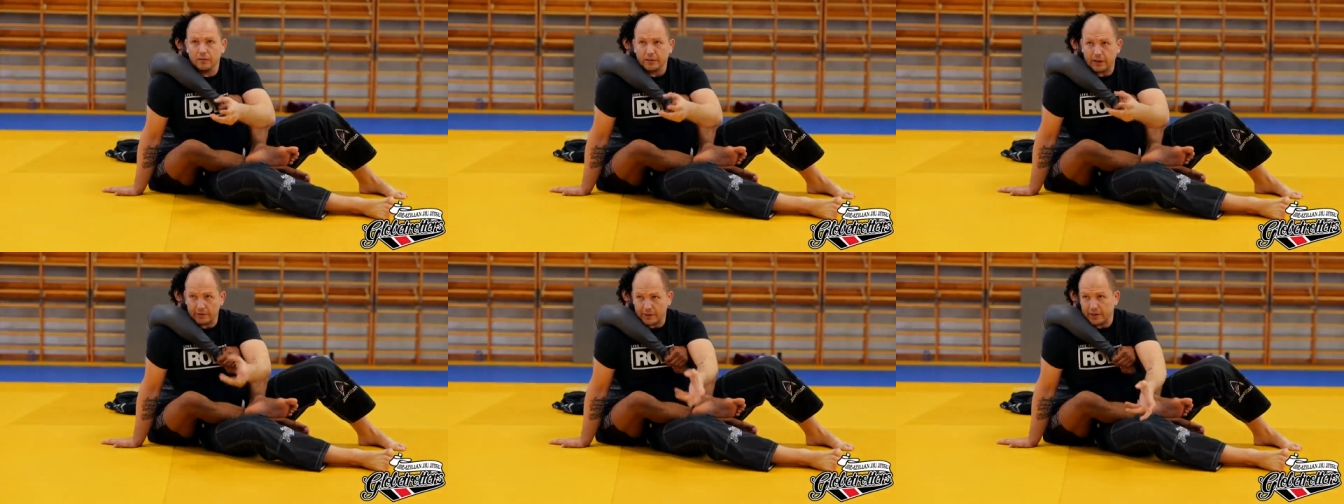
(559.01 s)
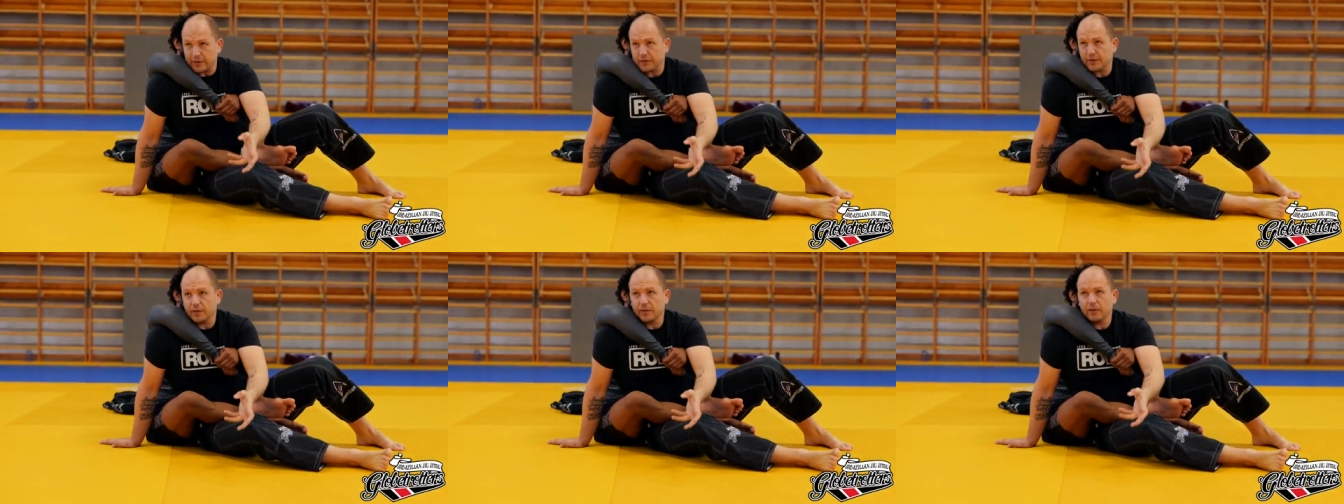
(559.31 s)
there
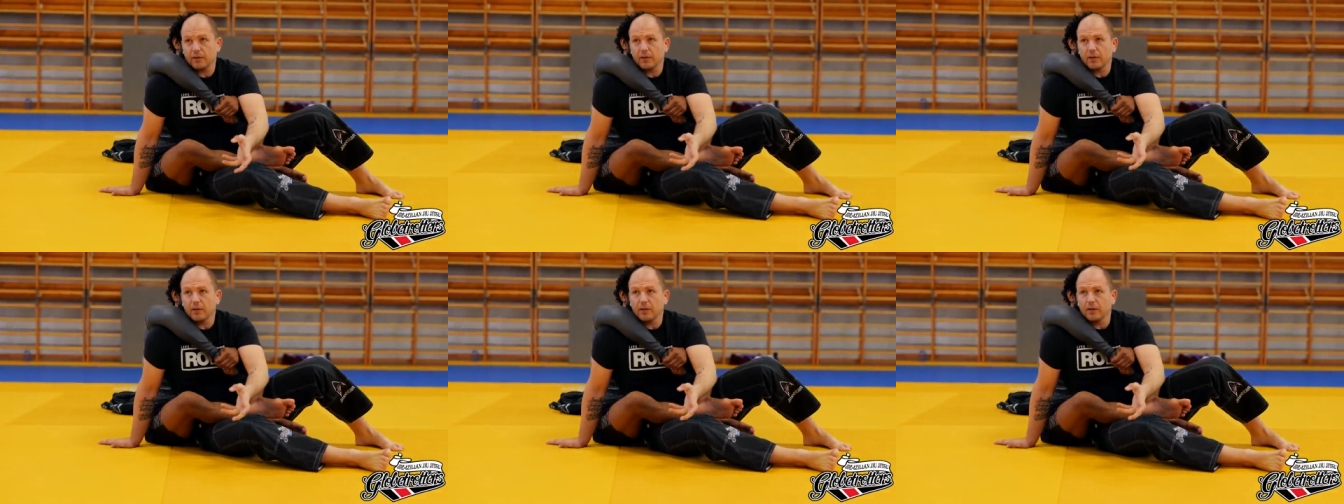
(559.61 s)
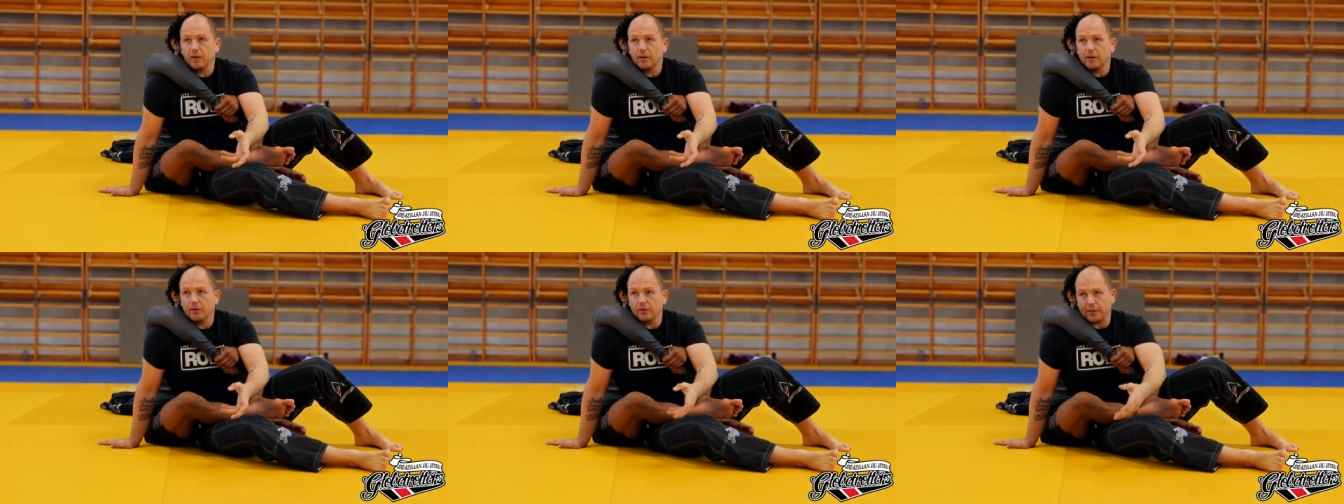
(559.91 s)
is.
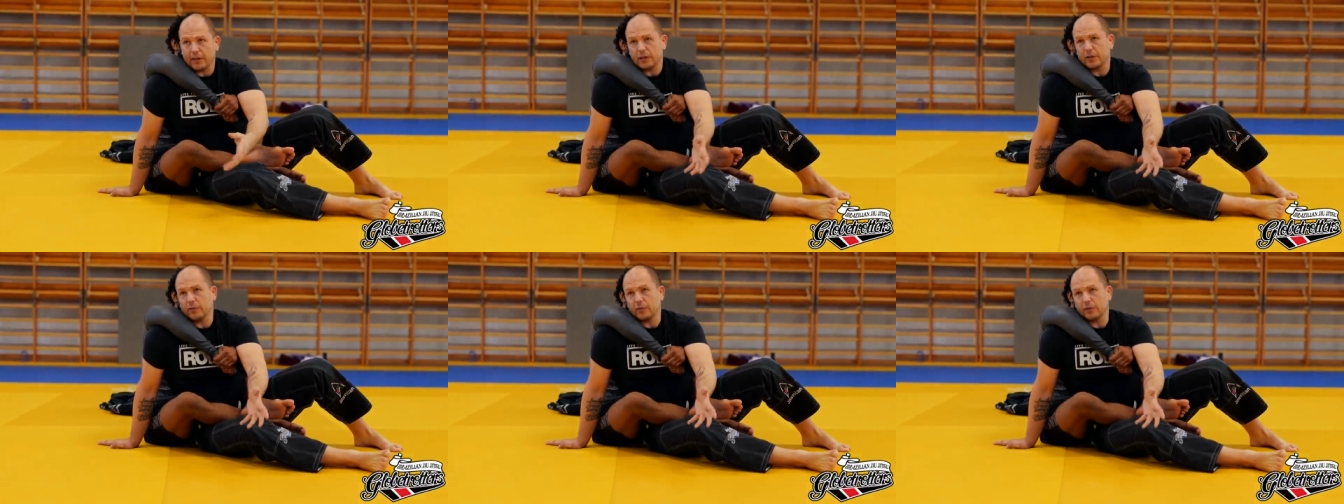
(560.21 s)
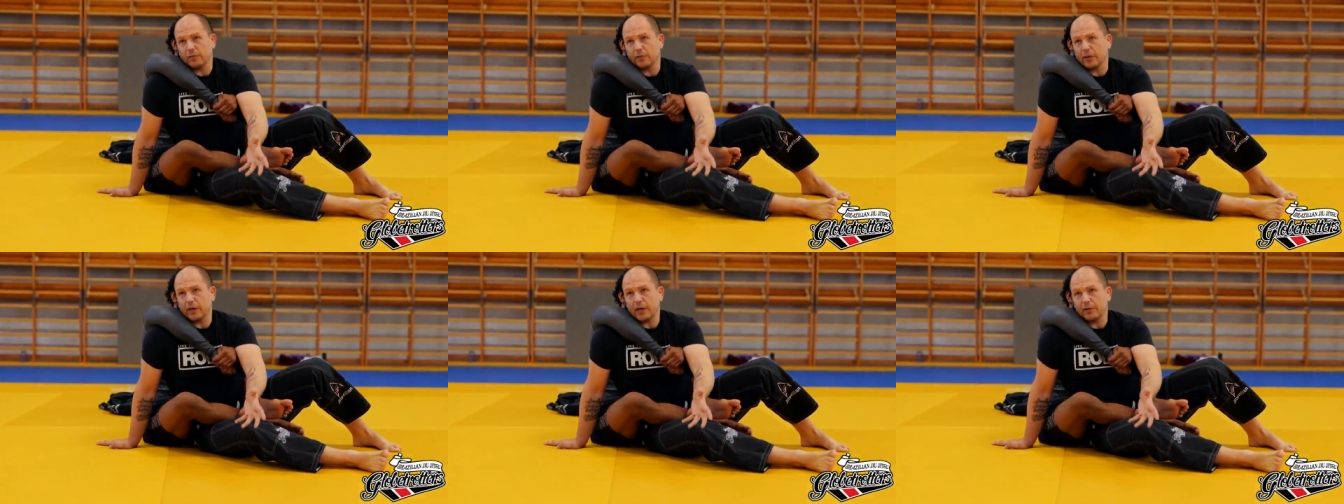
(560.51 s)
So that's
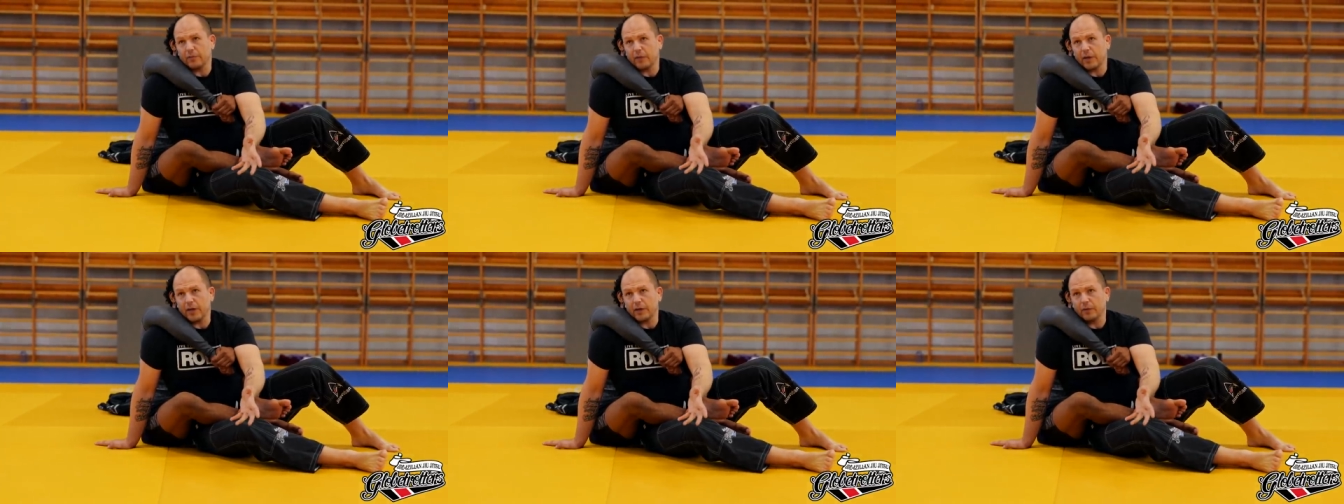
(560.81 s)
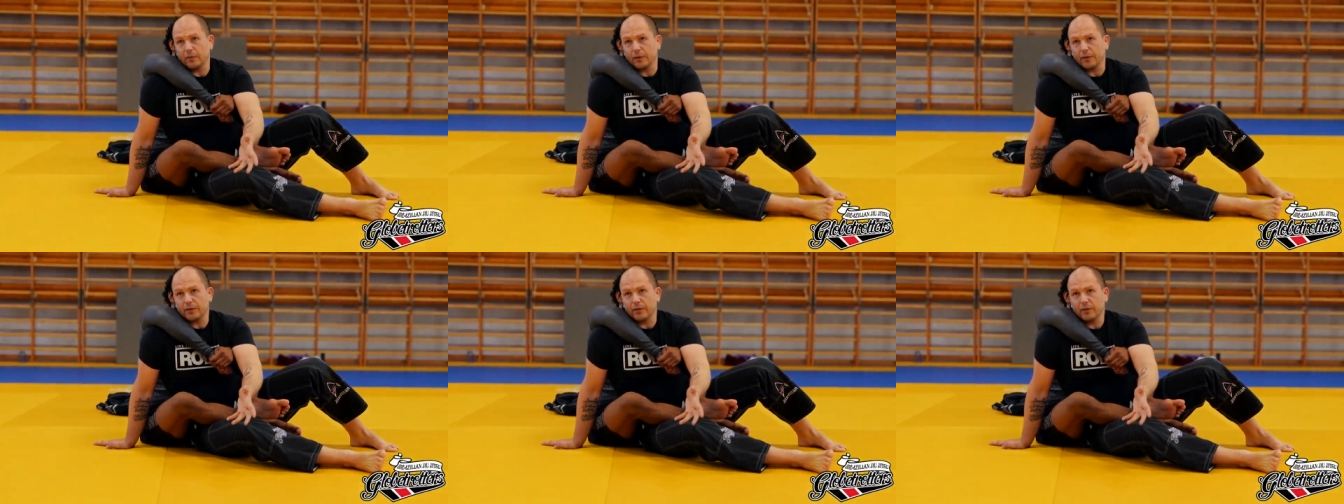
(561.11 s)
what, what I, why I
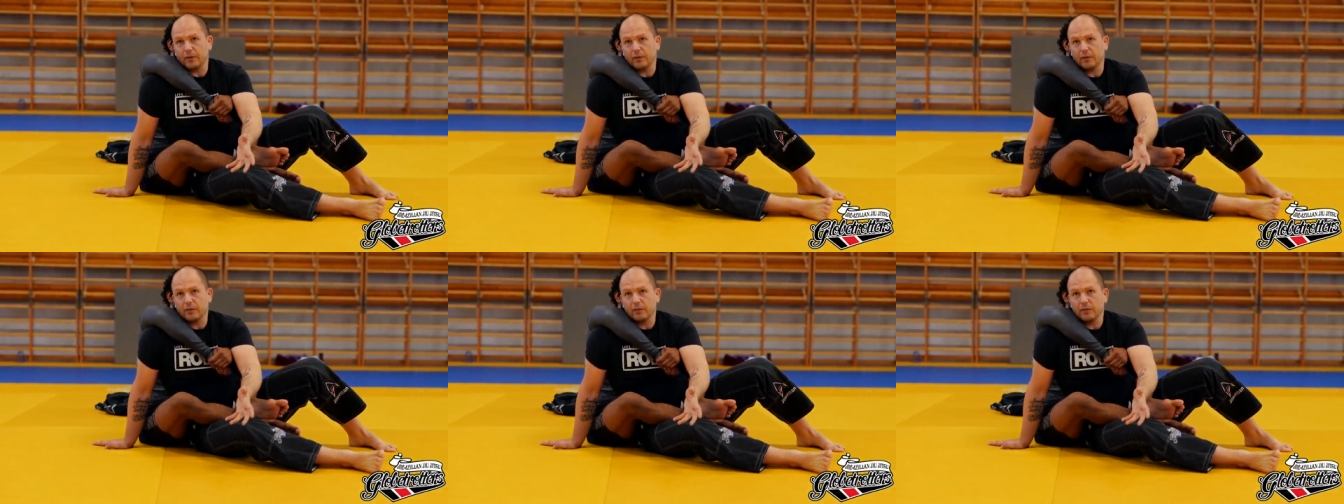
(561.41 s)
do it.